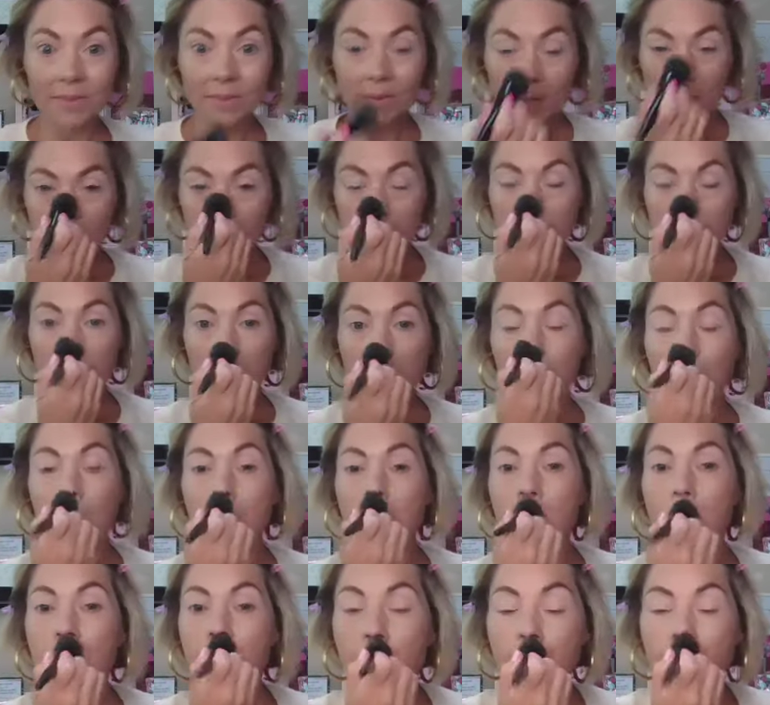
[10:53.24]
All right, so I
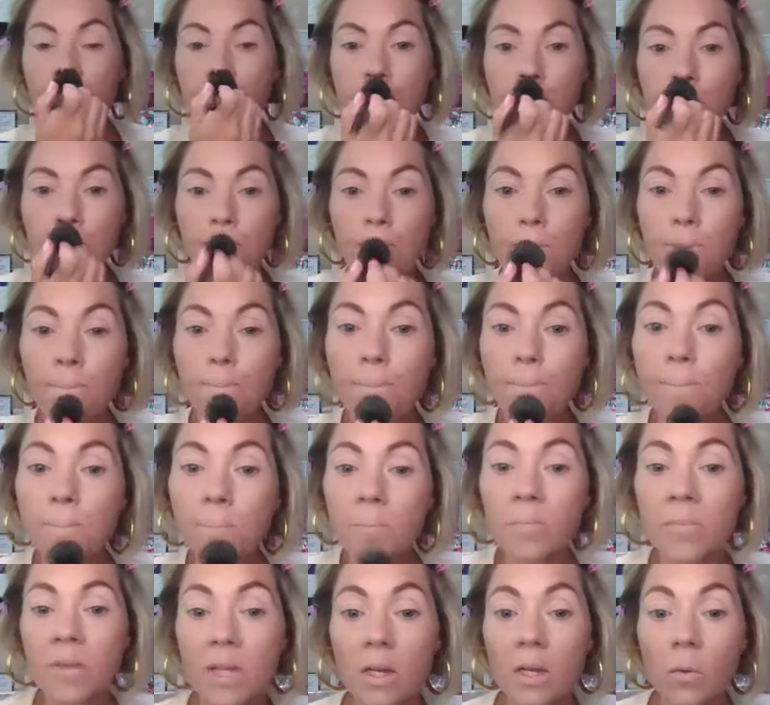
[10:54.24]

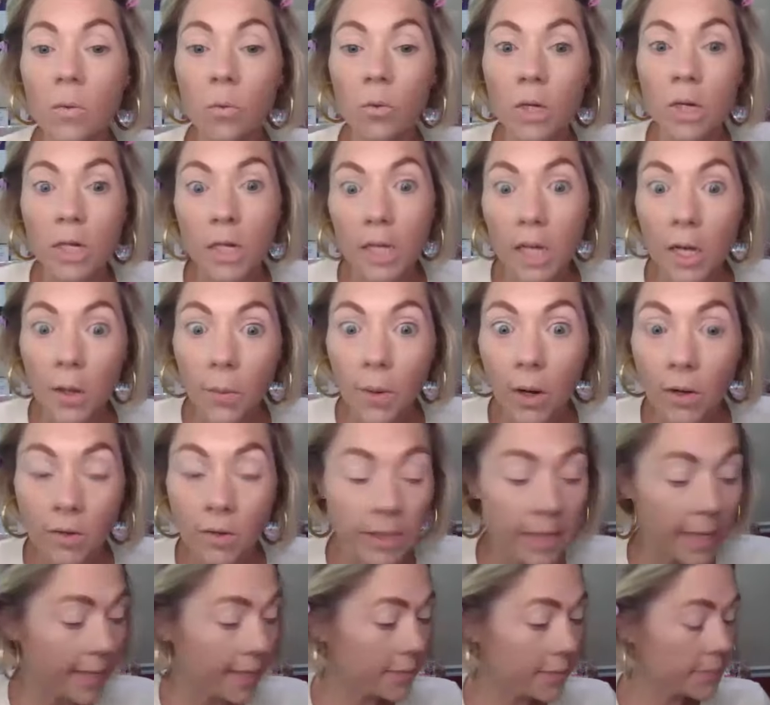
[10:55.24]
want it to go all
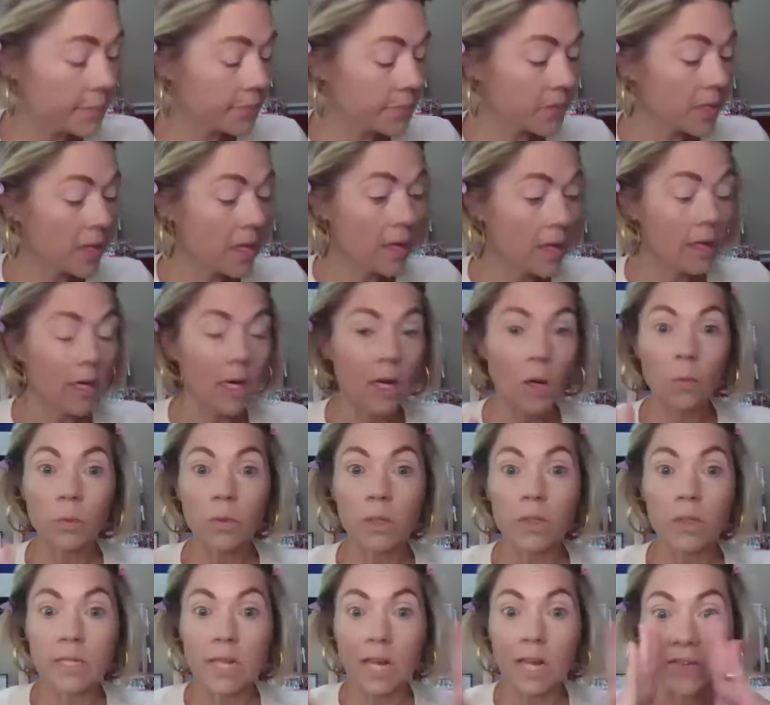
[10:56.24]
day. I
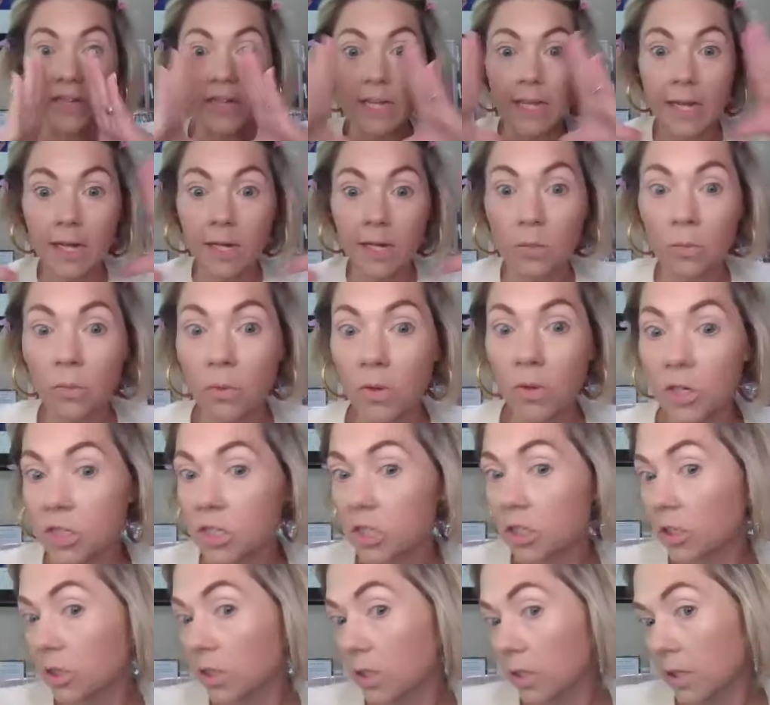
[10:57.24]
want it to have an
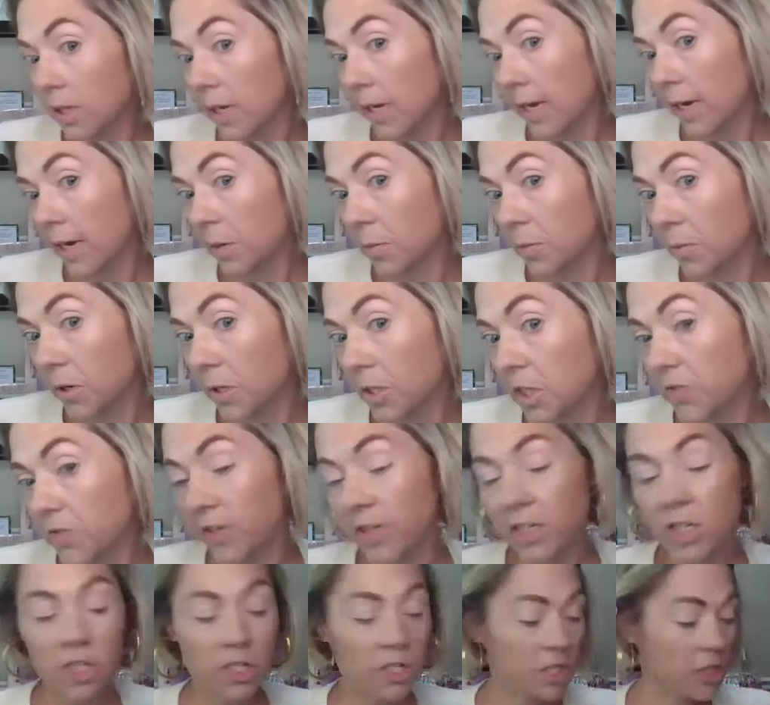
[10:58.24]
airbrush look, airbrush
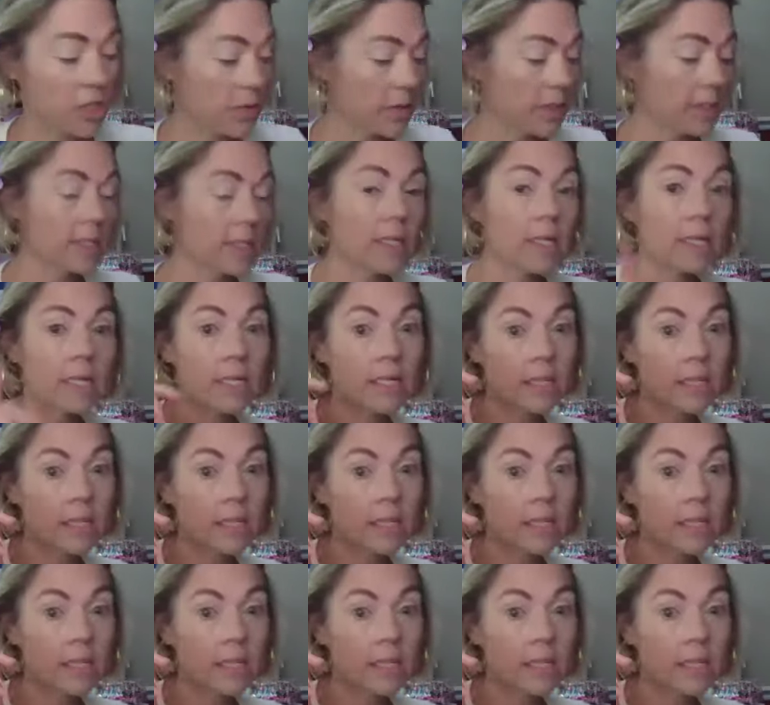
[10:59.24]
finish to it.